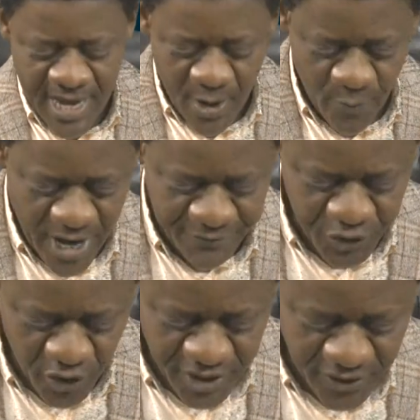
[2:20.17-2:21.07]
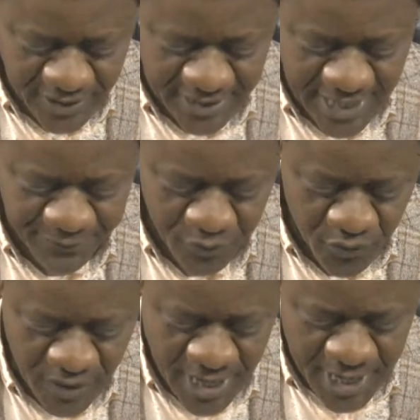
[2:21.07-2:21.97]
We have joining us this
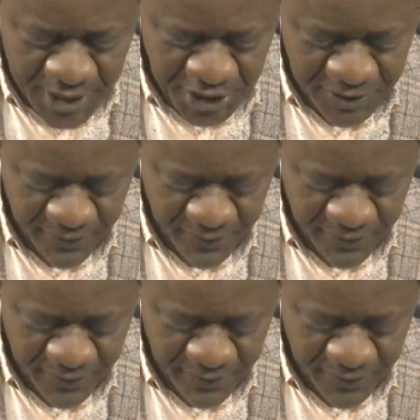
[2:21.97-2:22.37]
afternoon, Chief